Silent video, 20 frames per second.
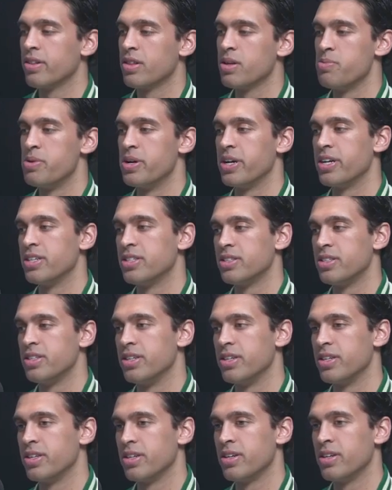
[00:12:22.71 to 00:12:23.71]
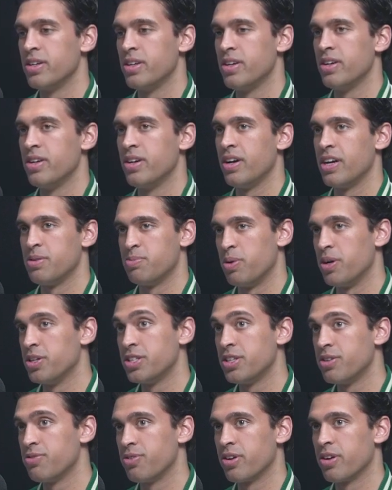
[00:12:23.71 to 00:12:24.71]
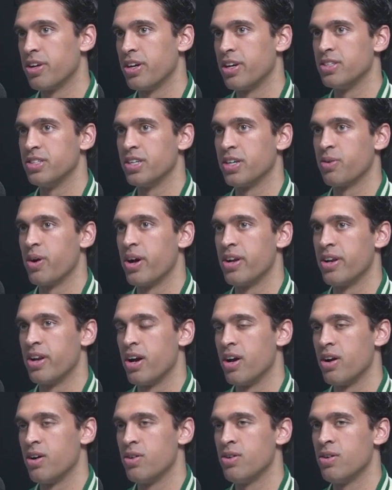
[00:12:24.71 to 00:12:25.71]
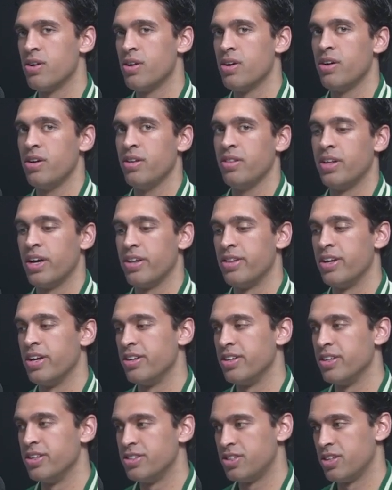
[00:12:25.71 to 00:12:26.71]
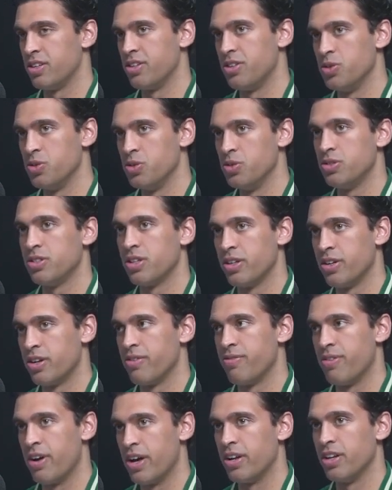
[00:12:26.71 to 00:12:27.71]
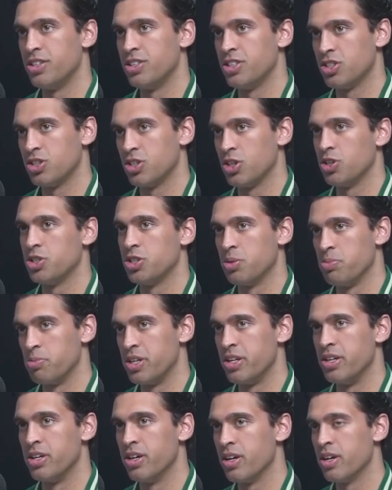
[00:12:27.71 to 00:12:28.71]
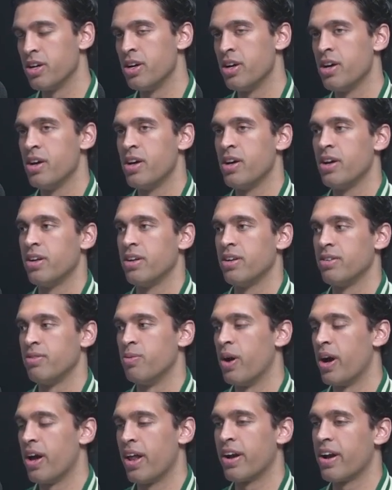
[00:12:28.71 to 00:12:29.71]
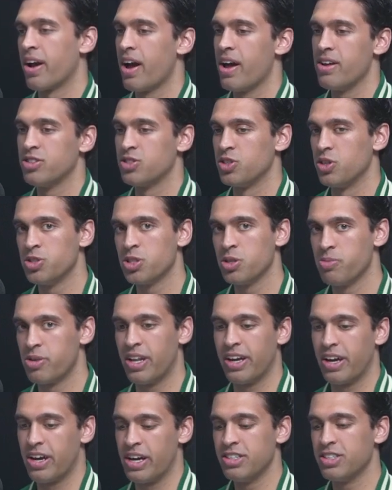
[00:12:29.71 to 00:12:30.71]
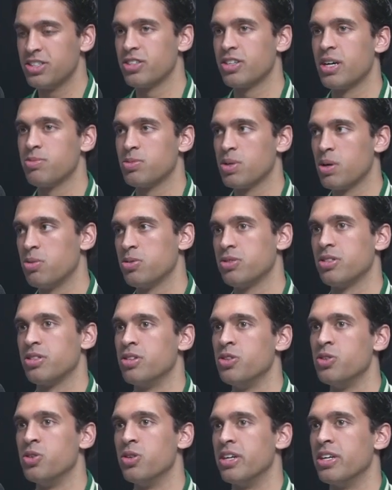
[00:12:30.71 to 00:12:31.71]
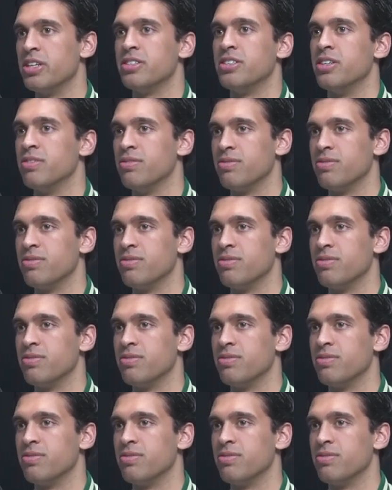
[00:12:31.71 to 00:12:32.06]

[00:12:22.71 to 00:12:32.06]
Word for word: the biggest thing especially for kids like right now that they need to use to their advantage is social media, mm. right? Like social media, like Instagram's almost a new LinkedIn